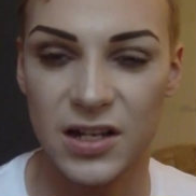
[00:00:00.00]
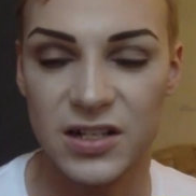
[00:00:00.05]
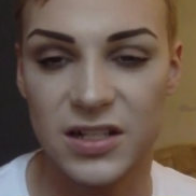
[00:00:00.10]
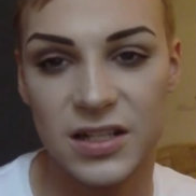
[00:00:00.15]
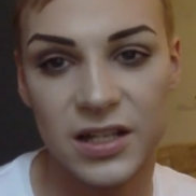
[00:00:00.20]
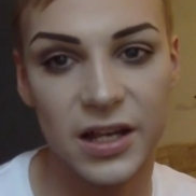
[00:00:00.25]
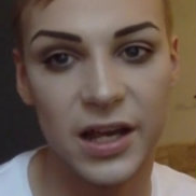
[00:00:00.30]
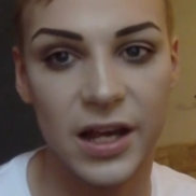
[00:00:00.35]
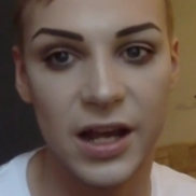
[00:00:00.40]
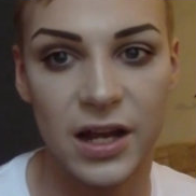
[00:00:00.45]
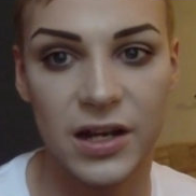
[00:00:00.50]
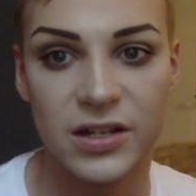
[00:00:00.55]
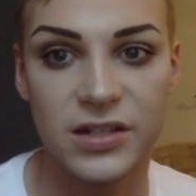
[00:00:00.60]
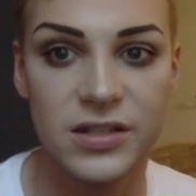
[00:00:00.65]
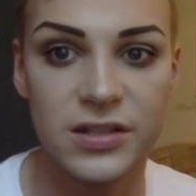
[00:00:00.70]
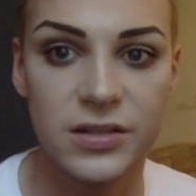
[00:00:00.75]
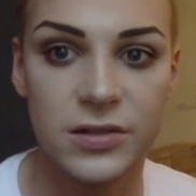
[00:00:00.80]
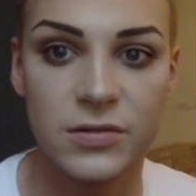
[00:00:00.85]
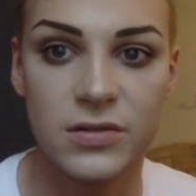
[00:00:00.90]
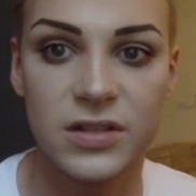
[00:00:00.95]
I just think it kind of
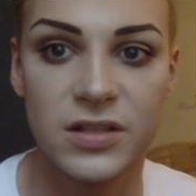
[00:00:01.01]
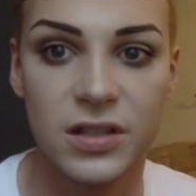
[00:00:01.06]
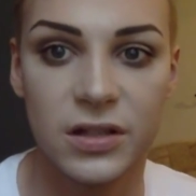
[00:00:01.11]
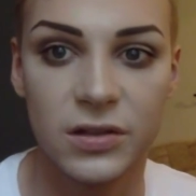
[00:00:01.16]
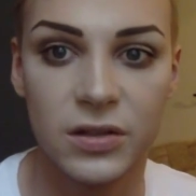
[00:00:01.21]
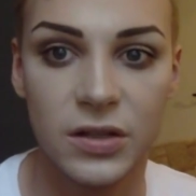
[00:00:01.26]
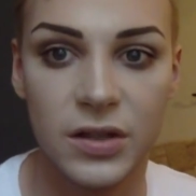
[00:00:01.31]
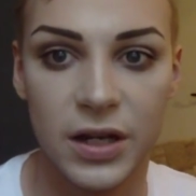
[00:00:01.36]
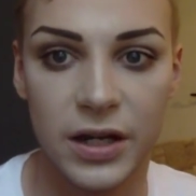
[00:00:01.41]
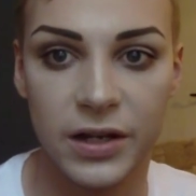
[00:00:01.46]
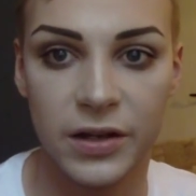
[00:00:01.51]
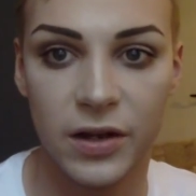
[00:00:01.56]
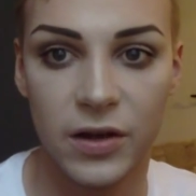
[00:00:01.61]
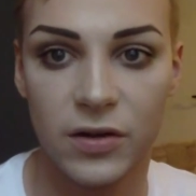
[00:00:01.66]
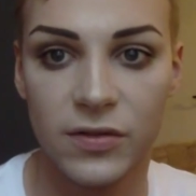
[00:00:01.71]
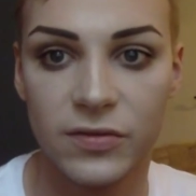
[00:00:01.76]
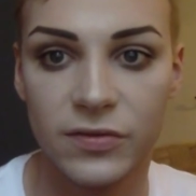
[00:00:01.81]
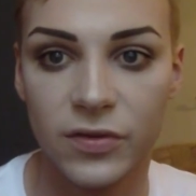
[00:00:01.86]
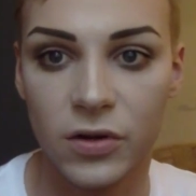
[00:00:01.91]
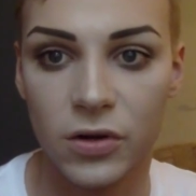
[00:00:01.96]
suits the look that I
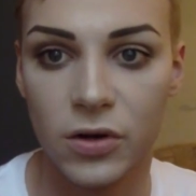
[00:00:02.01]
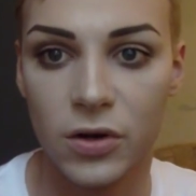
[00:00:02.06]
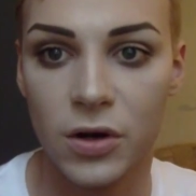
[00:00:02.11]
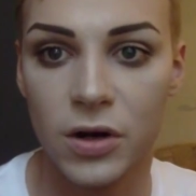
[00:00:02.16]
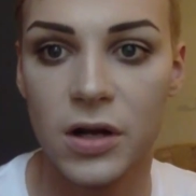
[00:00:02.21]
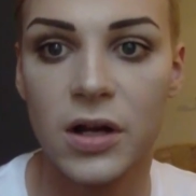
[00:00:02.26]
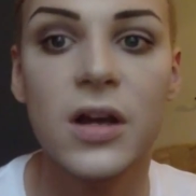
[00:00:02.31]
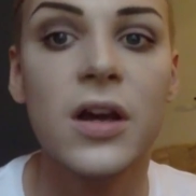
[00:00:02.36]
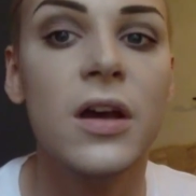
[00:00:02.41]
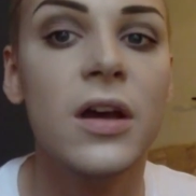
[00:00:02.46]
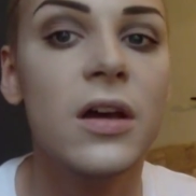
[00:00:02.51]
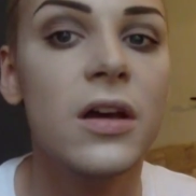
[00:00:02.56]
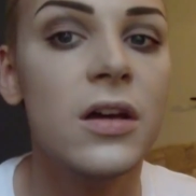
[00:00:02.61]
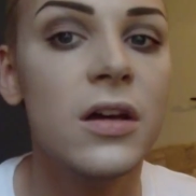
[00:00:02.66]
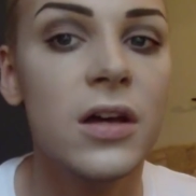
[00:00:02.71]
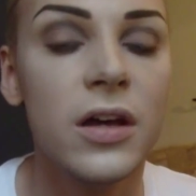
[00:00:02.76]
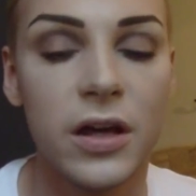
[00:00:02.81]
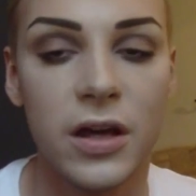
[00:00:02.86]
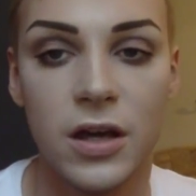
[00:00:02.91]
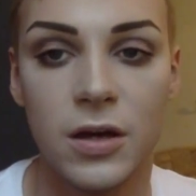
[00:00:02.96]
go for
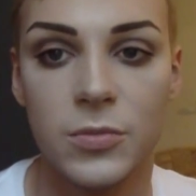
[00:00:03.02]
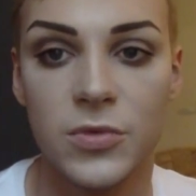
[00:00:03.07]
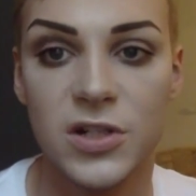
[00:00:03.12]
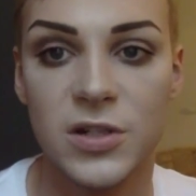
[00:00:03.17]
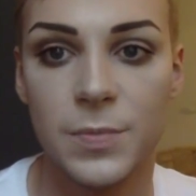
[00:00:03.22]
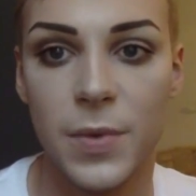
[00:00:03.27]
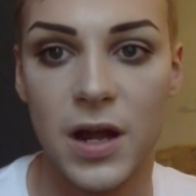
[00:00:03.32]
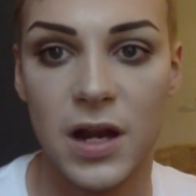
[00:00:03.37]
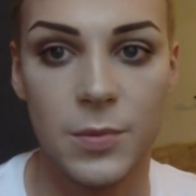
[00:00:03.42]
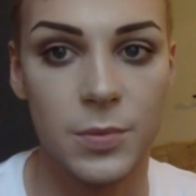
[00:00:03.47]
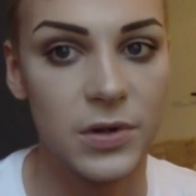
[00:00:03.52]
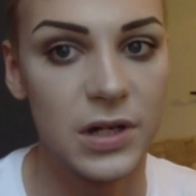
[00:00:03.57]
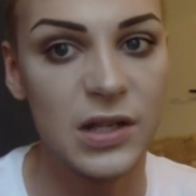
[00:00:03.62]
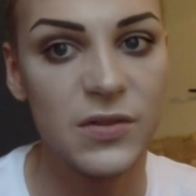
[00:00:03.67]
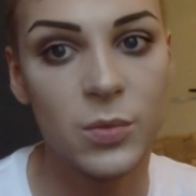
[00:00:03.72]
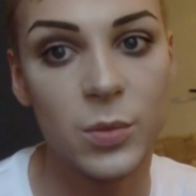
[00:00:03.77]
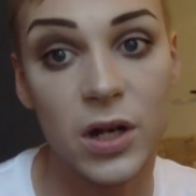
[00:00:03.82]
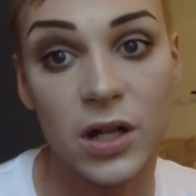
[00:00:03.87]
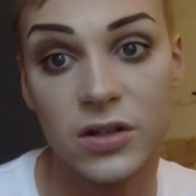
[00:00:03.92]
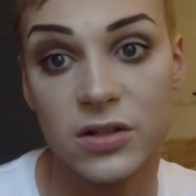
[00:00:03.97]
much better. But
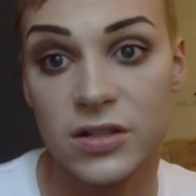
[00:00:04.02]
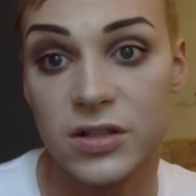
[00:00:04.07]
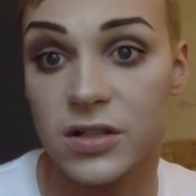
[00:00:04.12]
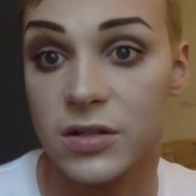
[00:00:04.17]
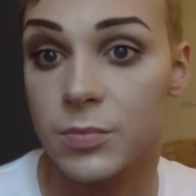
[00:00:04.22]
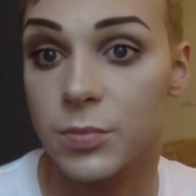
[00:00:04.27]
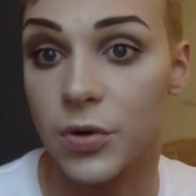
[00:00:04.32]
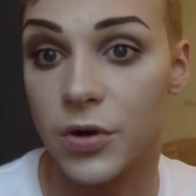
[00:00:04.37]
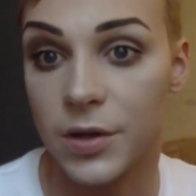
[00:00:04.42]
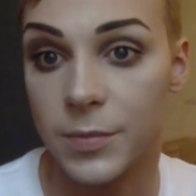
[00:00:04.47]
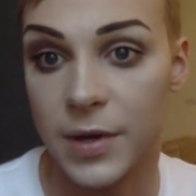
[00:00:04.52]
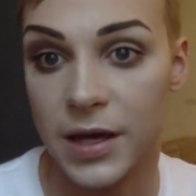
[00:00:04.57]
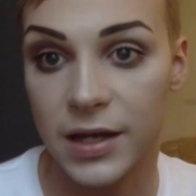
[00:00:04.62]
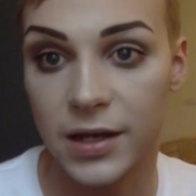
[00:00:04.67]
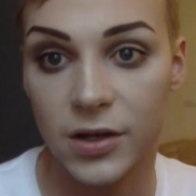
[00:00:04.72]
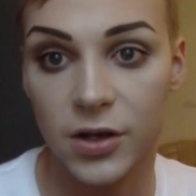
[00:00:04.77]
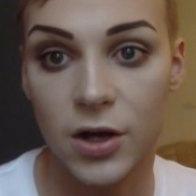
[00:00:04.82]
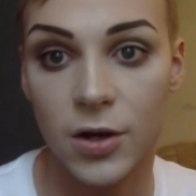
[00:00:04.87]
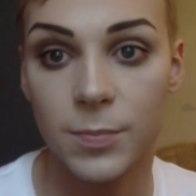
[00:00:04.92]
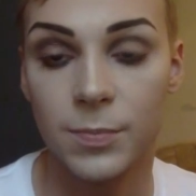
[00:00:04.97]
even when I just do boy
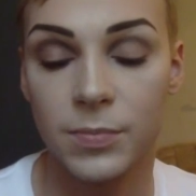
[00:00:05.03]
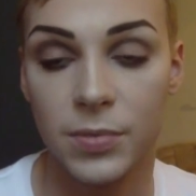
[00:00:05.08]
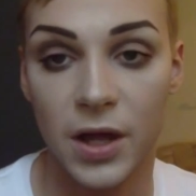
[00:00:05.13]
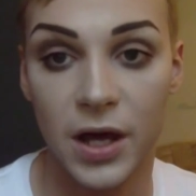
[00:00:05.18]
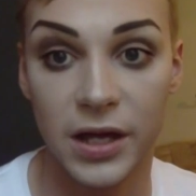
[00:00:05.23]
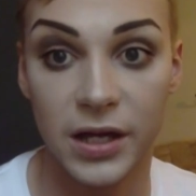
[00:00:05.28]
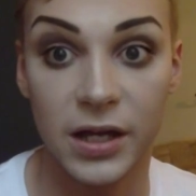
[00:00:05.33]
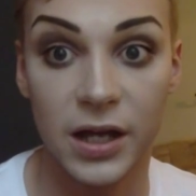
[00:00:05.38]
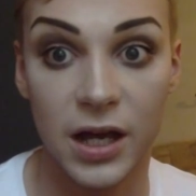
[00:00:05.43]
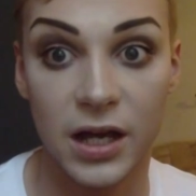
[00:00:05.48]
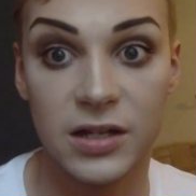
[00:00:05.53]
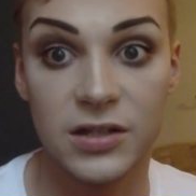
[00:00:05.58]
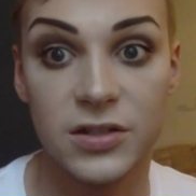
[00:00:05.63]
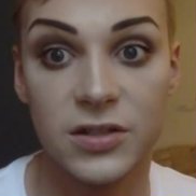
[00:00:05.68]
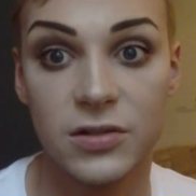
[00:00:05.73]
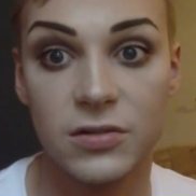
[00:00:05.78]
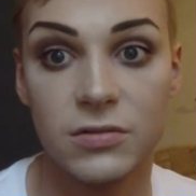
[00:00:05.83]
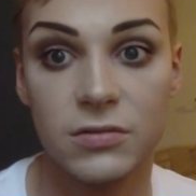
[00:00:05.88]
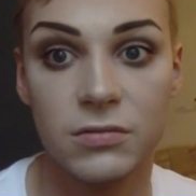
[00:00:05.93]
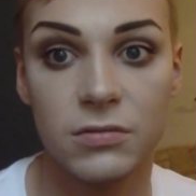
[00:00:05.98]
makeup, like, I
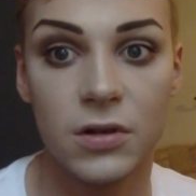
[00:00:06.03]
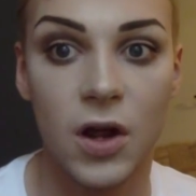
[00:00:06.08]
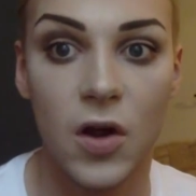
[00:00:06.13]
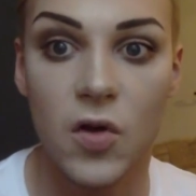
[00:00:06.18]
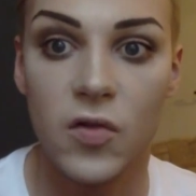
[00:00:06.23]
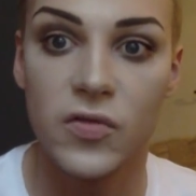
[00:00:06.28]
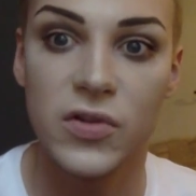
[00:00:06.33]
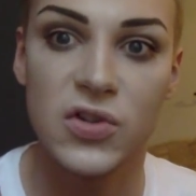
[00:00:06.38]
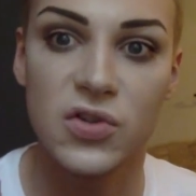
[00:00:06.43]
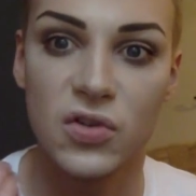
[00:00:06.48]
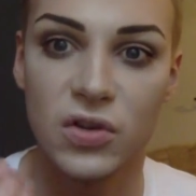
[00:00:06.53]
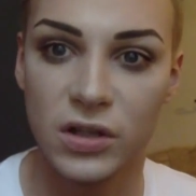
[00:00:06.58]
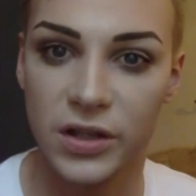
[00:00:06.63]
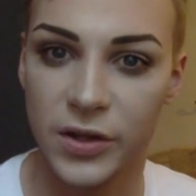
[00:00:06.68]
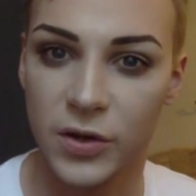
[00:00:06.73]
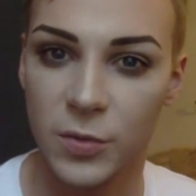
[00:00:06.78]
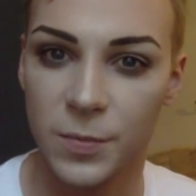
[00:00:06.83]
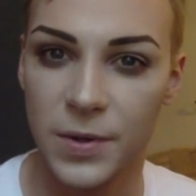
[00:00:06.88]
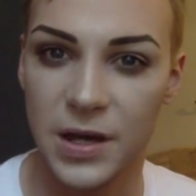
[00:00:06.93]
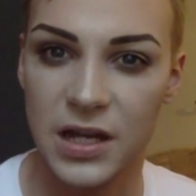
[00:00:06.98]
do overdraw a
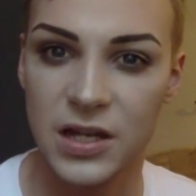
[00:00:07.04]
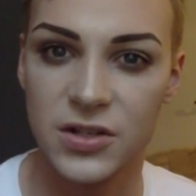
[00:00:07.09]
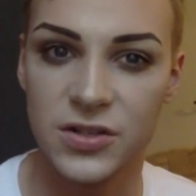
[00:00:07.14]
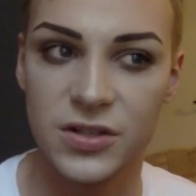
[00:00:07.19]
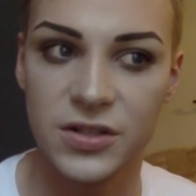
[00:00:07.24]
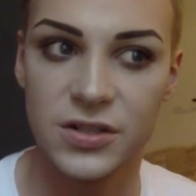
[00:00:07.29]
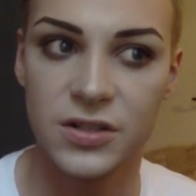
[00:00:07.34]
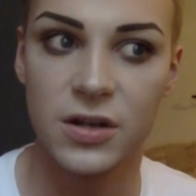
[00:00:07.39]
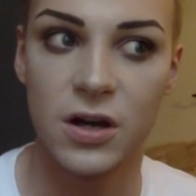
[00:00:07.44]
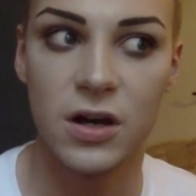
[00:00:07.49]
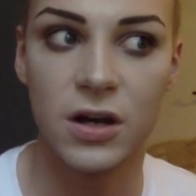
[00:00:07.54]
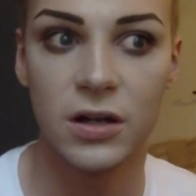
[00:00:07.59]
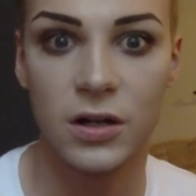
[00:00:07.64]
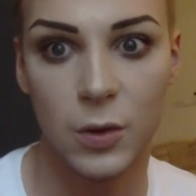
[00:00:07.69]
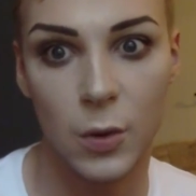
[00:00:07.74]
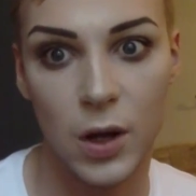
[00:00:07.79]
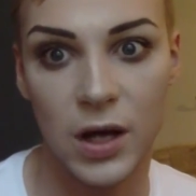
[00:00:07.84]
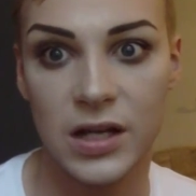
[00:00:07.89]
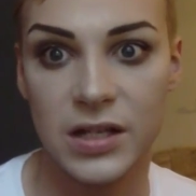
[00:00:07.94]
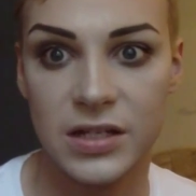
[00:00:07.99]
little bit, just not
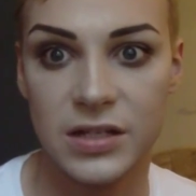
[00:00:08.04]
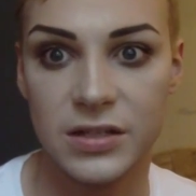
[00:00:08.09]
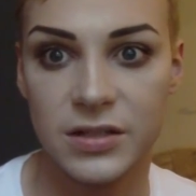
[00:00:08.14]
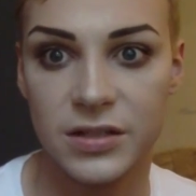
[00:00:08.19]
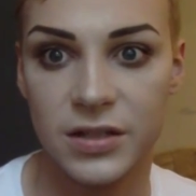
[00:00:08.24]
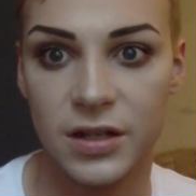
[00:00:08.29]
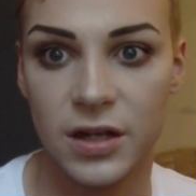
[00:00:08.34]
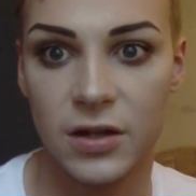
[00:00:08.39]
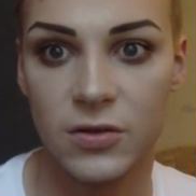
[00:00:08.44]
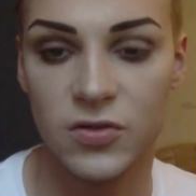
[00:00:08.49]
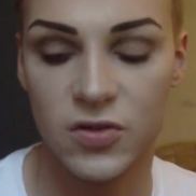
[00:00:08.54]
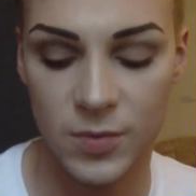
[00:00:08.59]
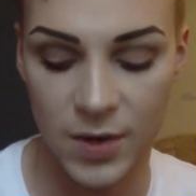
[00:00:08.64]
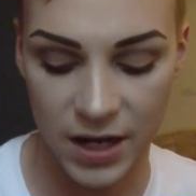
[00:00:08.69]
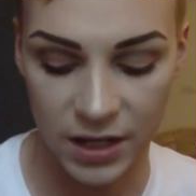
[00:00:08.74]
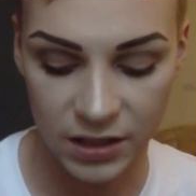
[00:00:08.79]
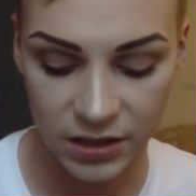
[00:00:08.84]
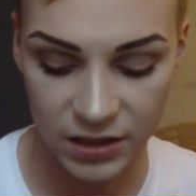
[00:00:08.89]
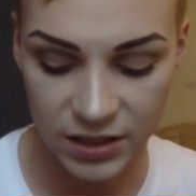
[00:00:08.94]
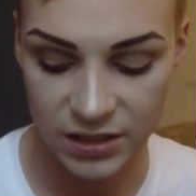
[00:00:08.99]
quite as, you know,
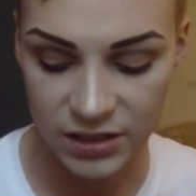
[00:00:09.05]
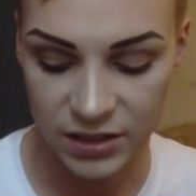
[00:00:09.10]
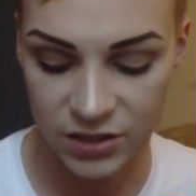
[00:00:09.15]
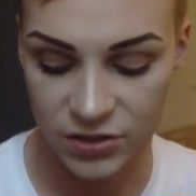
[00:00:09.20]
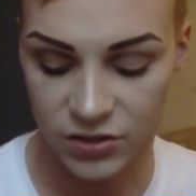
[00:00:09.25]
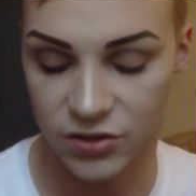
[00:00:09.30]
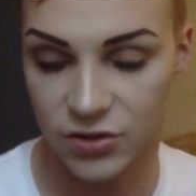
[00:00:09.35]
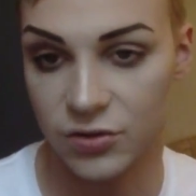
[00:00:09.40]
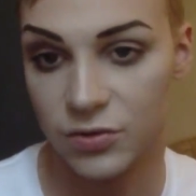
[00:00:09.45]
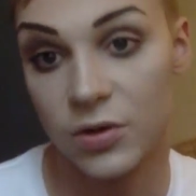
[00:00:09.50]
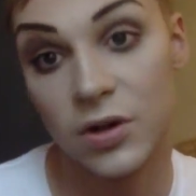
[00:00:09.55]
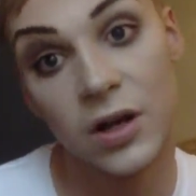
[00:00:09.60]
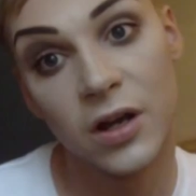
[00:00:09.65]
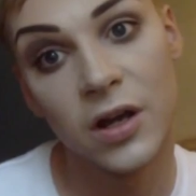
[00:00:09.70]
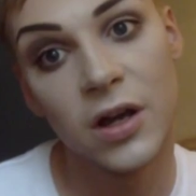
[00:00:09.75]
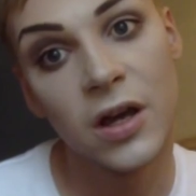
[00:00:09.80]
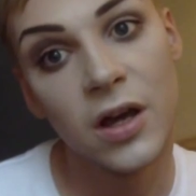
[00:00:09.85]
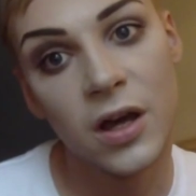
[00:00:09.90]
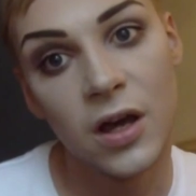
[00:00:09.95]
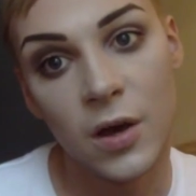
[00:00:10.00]
dramatically as I do
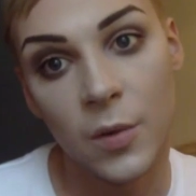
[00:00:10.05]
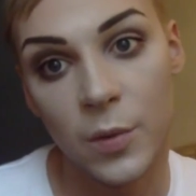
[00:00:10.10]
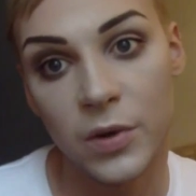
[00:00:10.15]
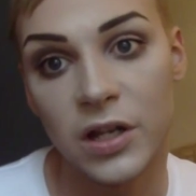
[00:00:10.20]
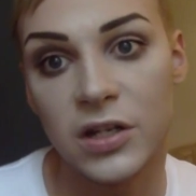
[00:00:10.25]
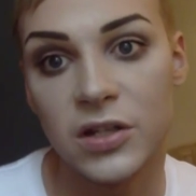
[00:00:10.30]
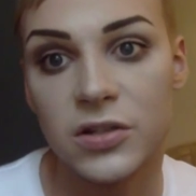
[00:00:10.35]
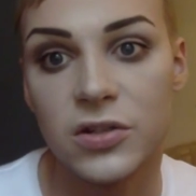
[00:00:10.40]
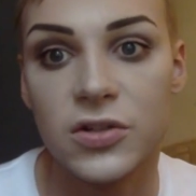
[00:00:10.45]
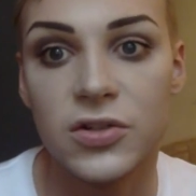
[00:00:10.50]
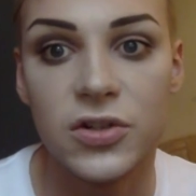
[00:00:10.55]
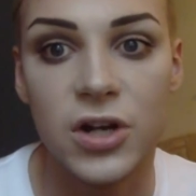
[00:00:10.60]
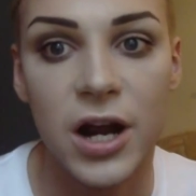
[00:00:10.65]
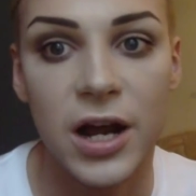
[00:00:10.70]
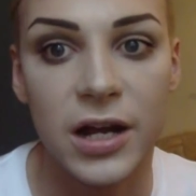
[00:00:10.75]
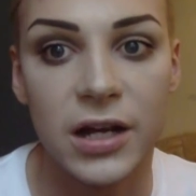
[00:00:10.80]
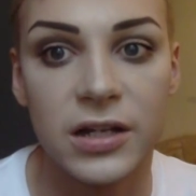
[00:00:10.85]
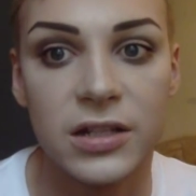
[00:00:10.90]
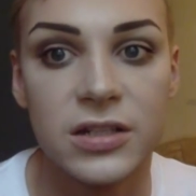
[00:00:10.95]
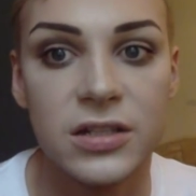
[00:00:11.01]
when I do
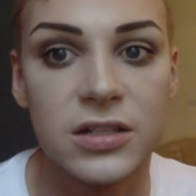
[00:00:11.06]
drag.